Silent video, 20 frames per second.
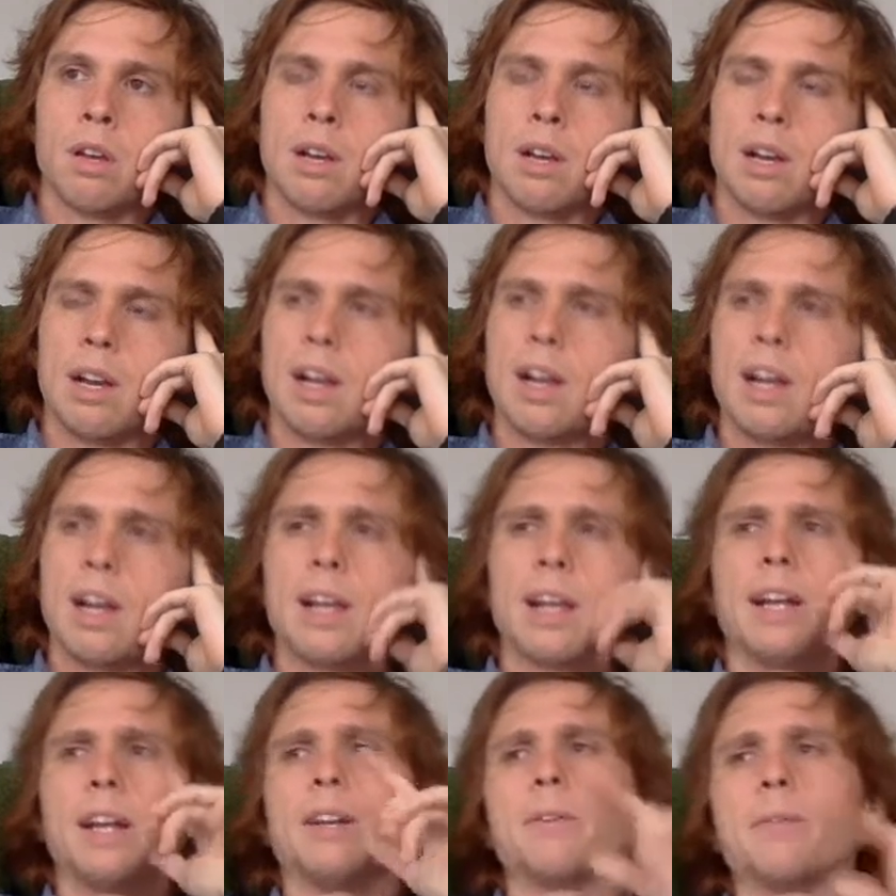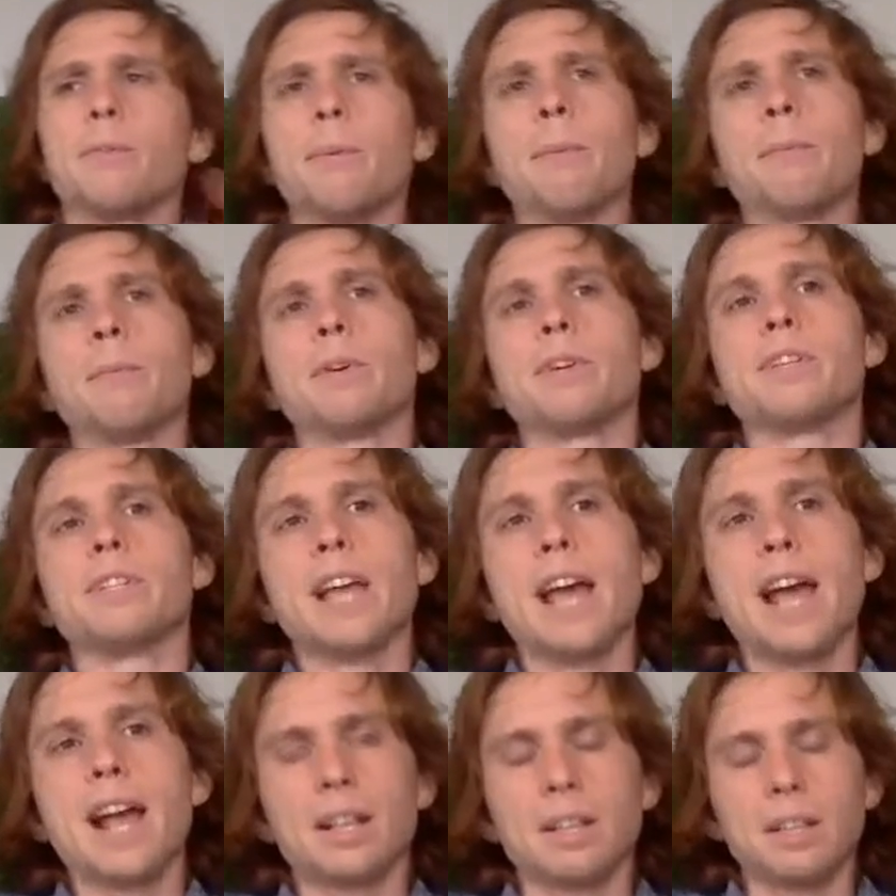I don't remember
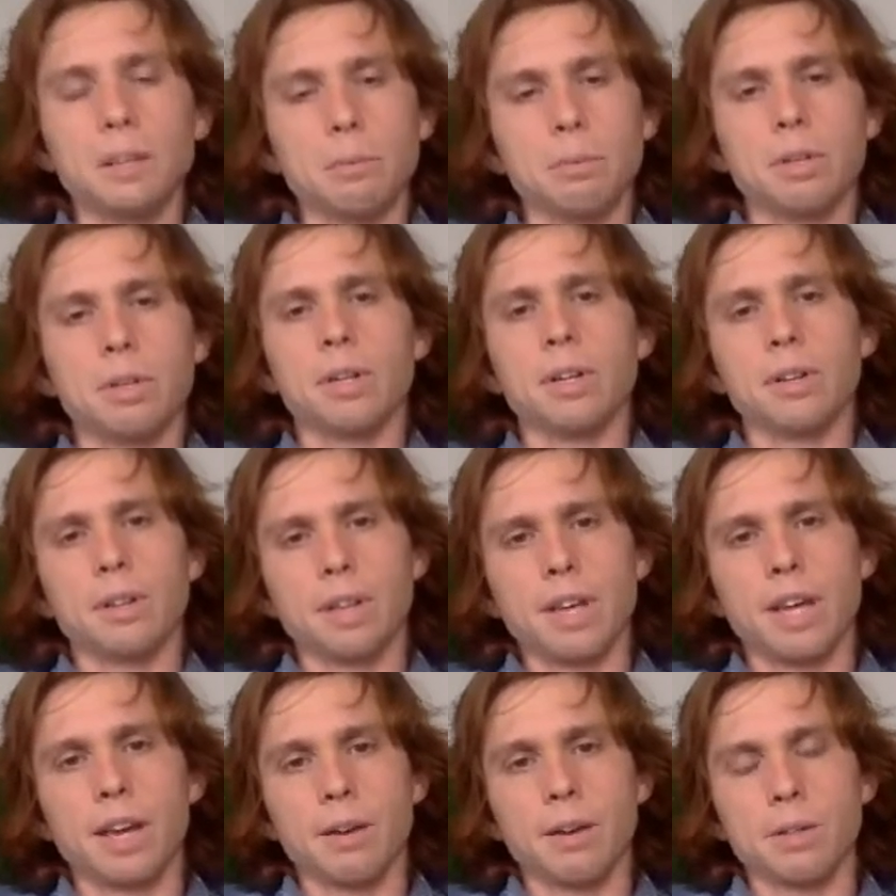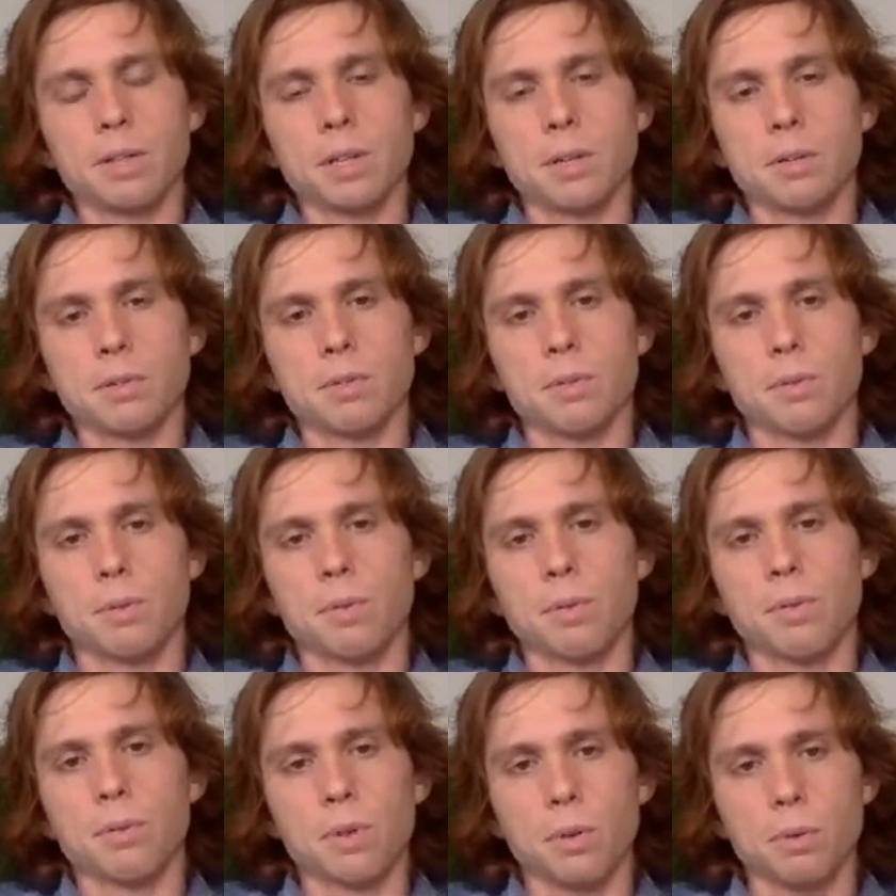exactly, but yeah, I was thinking
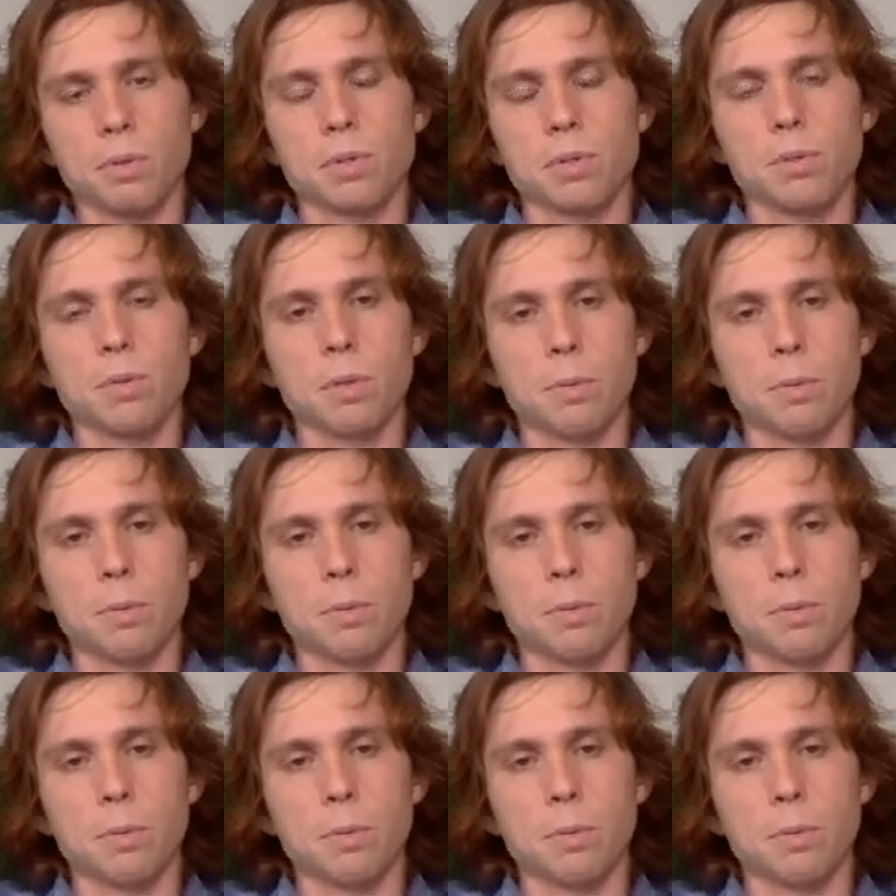it was through the